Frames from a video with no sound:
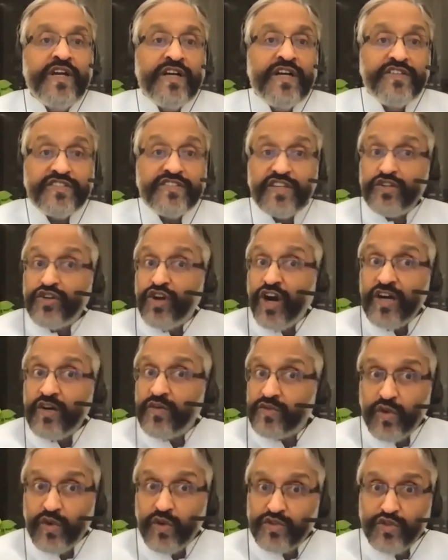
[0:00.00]
These are
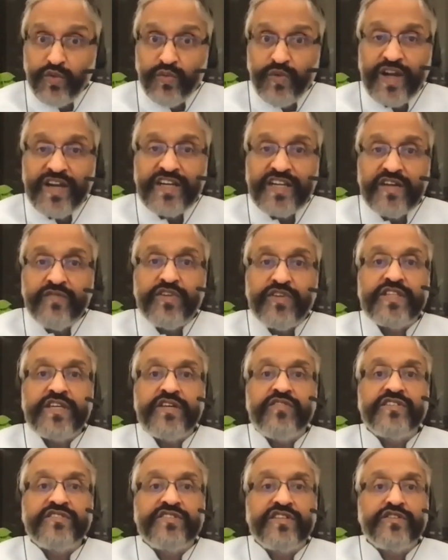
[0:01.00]
not those who went in with
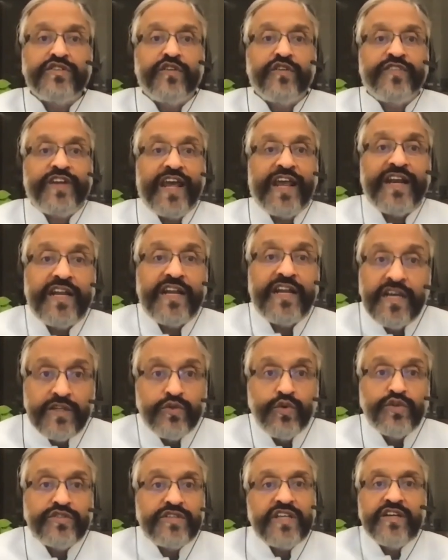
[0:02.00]
A1Cs of 10.
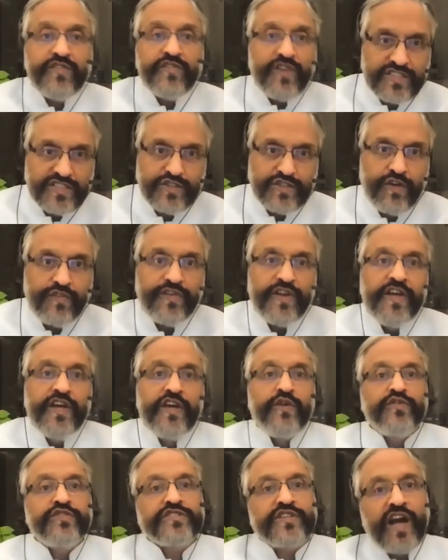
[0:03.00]
Those are the worst off.
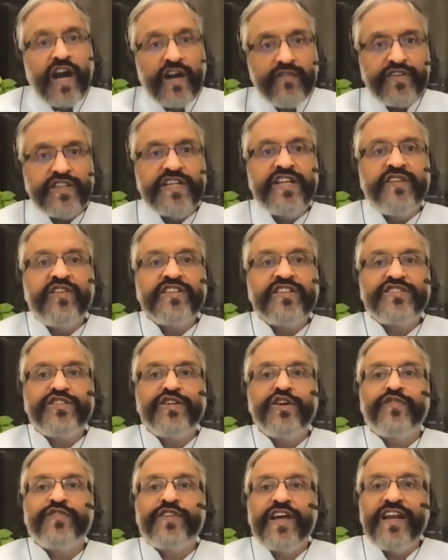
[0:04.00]
You start with an A1C
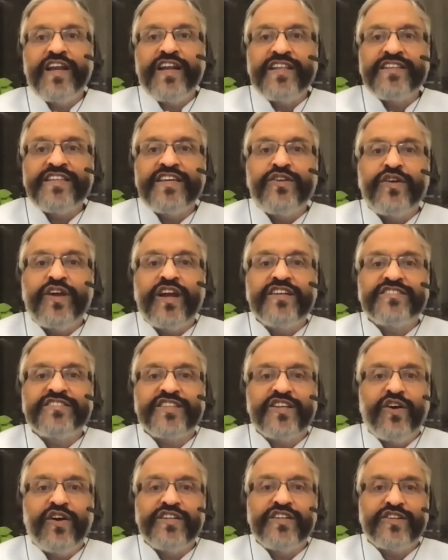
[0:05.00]
of 10 and then you get
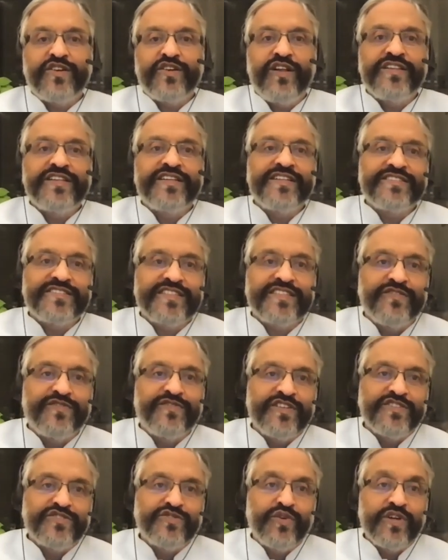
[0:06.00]
steroids and all, then it's a
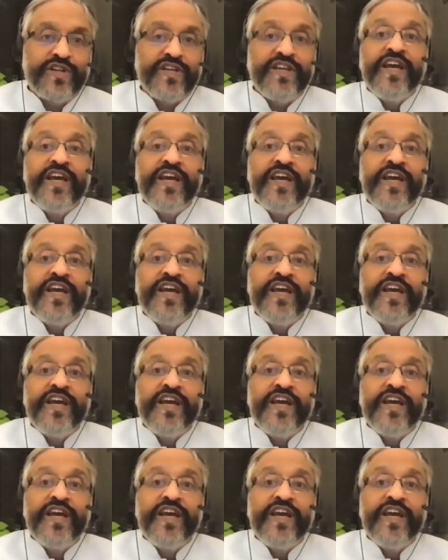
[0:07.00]
different story.